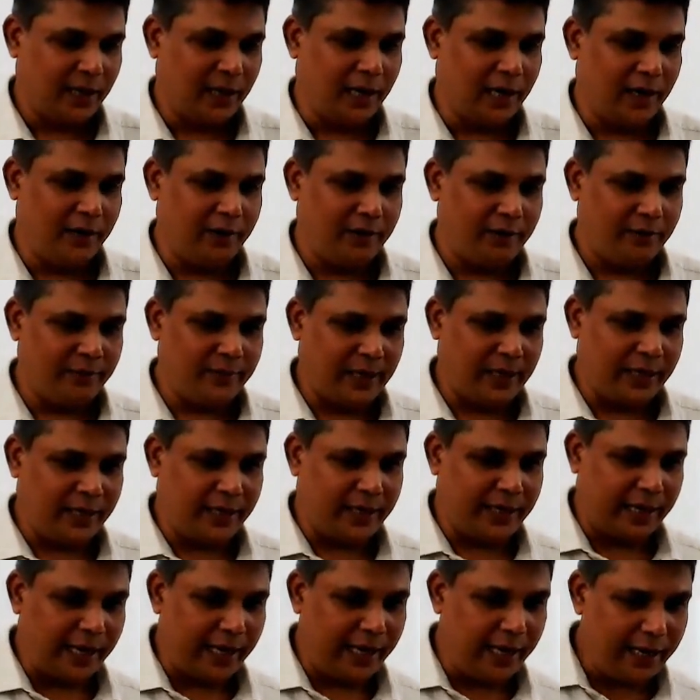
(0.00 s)
out of
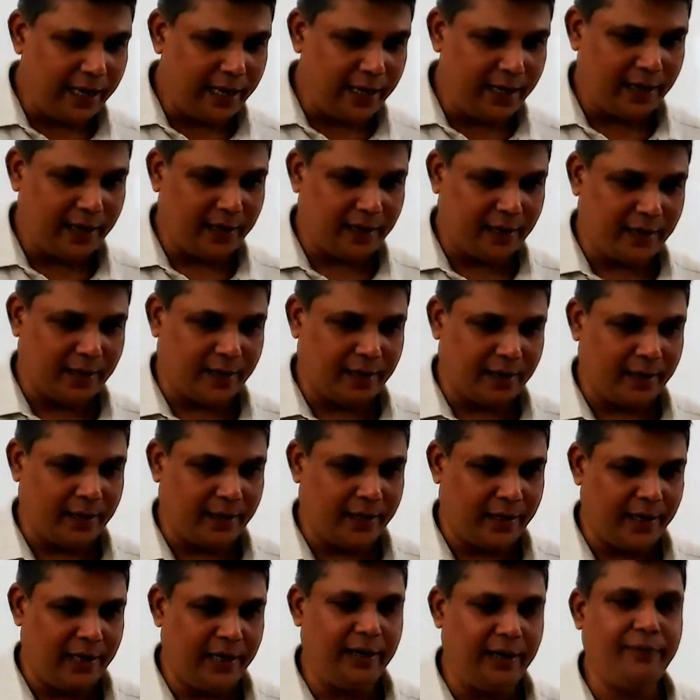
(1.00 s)
the 10
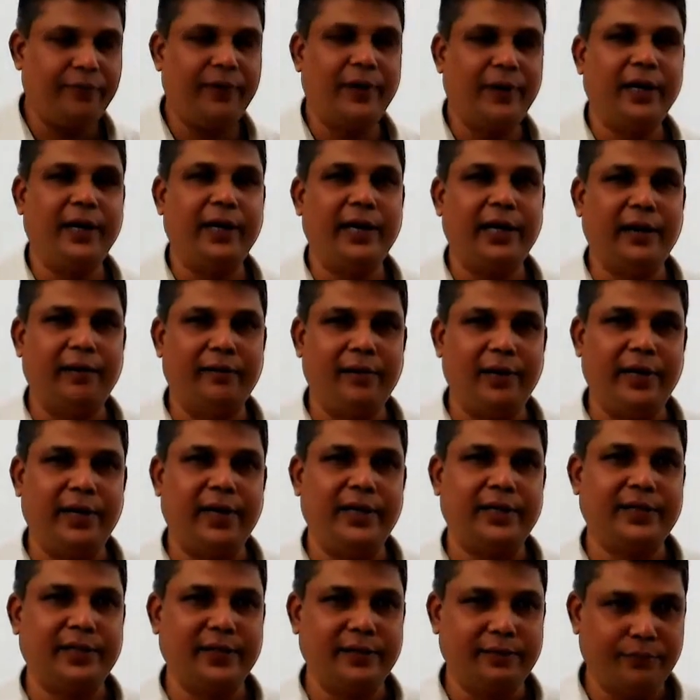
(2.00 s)
relief and
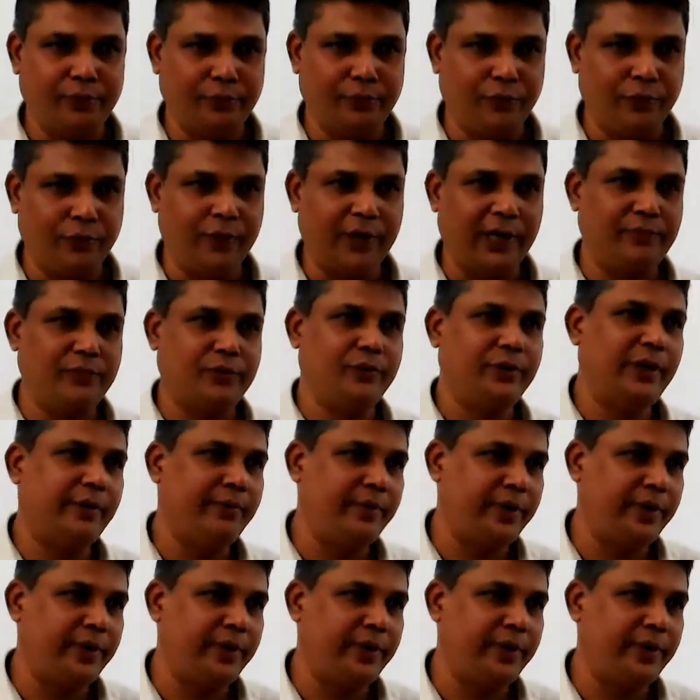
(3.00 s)
rehabilitation programs we